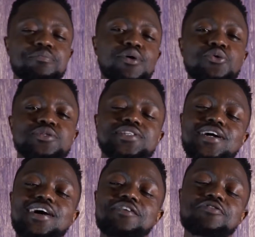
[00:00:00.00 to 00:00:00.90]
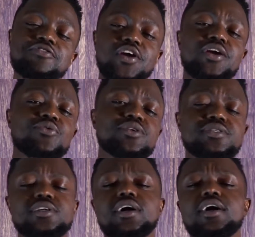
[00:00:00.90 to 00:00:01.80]
Bow Tie
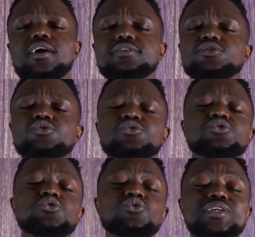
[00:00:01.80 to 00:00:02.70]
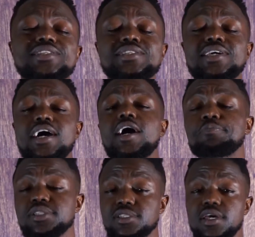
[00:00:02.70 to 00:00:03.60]
Fragrance Guy, to do the
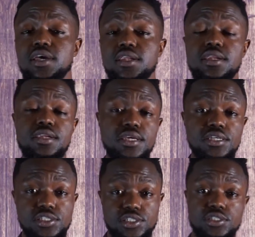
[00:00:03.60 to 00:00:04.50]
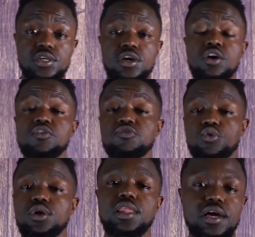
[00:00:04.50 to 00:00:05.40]
top 10 niche
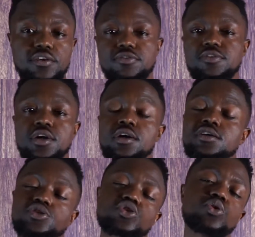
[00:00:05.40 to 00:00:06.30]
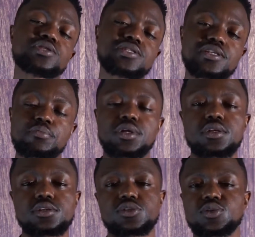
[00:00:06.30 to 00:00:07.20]
for life. So,
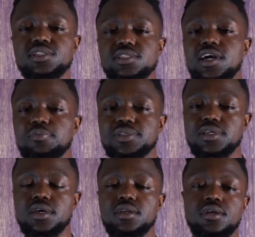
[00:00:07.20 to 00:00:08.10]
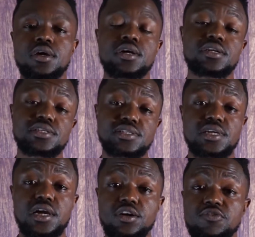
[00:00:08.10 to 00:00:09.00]
similar to the top 10
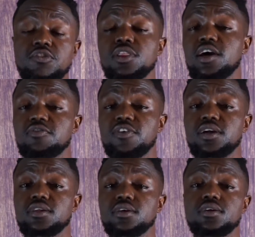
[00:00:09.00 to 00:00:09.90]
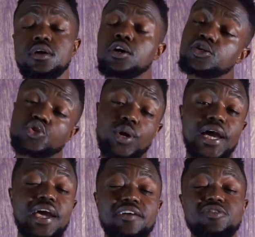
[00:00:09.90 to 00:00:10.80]
designer for life I did, so I
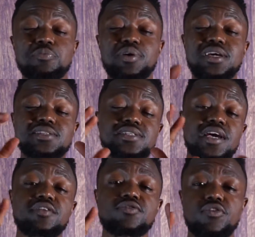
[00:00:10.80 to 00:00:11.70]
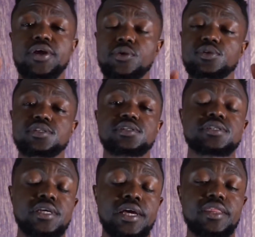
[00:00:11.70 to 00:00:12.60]
have to pick 10
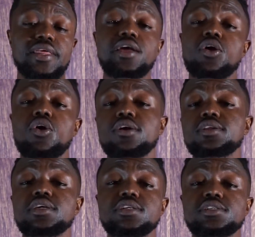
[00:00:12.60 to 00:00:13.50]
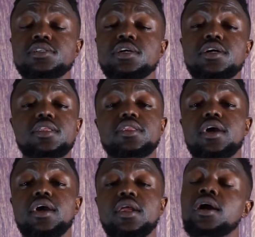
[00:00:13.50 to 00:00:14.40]
fragrances that are niche
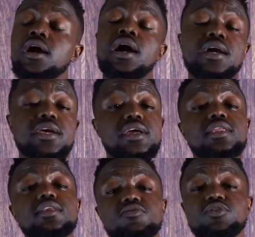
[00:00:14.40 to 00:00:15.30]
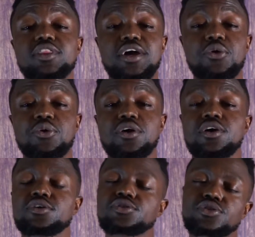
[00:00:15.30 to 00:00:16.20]
that I cannot live without.
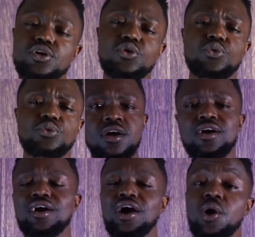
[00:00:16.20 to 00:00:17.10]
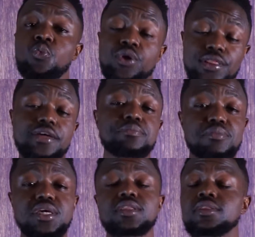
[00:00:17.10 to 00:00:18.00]
So, I will
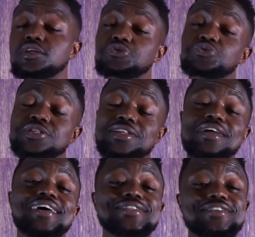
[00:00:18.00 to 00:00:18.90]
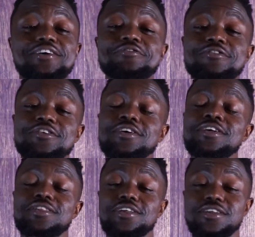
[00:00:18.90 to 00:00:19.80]
admit this was a lot tougher
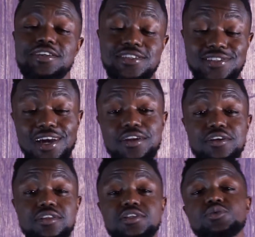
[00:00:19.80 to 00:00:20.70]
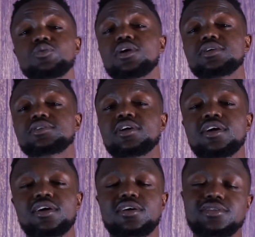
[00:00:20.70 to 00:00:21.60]
than the designer list was
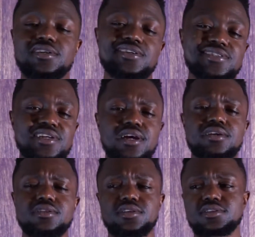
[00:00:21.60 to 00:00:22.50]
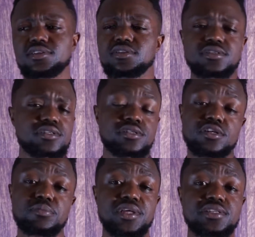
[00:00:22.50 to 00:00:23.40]
because the designer list there's just
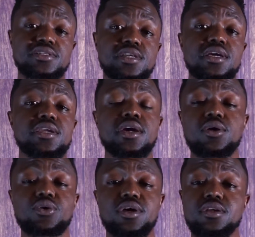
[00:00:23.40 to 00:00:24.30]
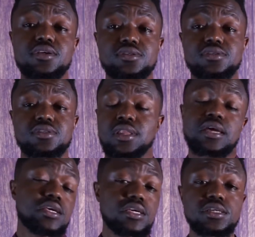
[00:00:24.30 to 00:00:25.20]
some that stand out and it's
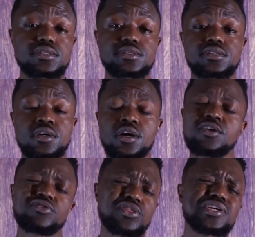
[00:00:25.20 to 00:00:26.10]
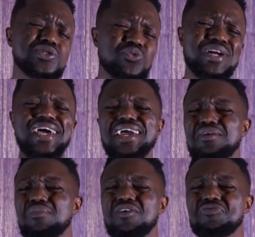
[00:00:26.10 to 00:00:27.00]
like easy. For this one I
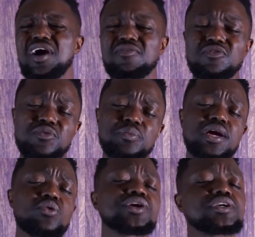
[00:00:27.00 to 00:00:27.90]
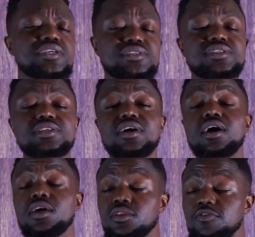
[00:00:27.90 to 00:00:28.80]
had about five of them that were easy. The
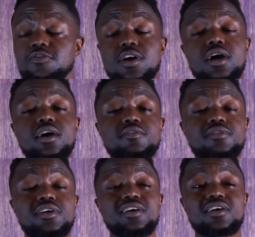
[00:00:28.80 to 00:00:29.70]
other five